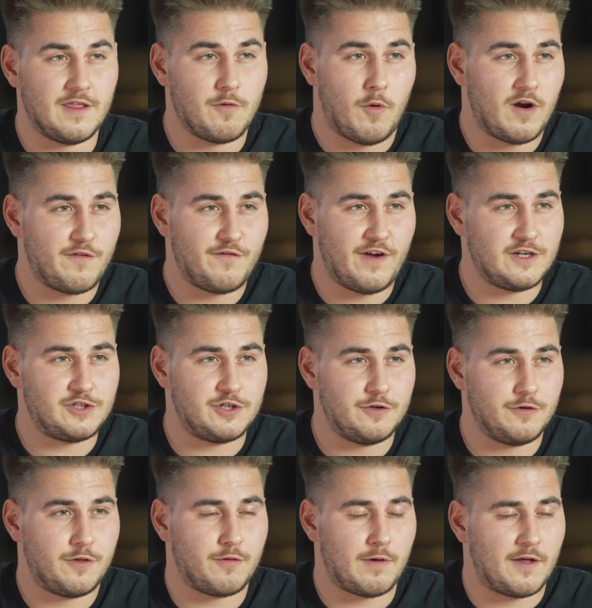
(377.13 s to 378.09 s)
they want to vet
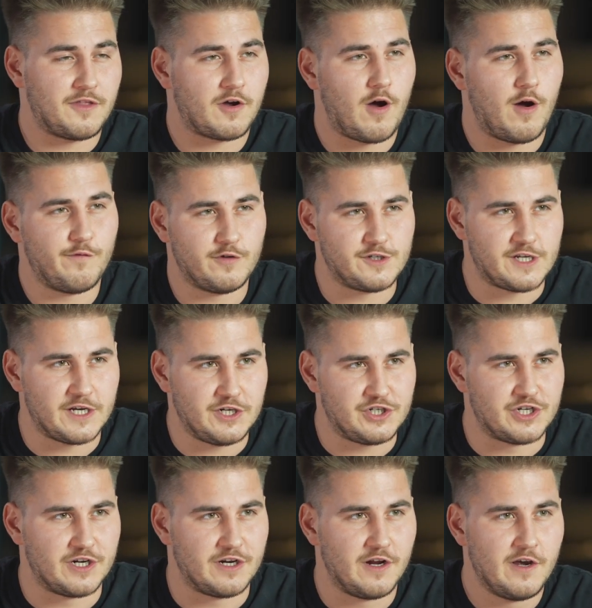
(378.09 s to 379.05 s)
you throughout the
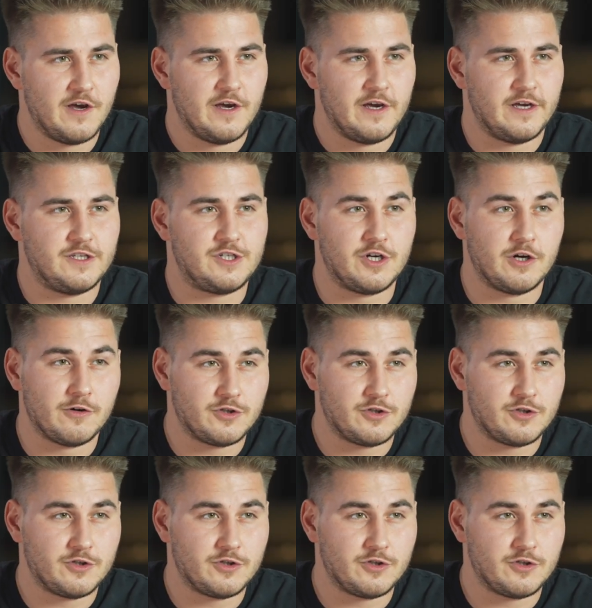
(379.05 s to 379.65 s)
conversation. It's your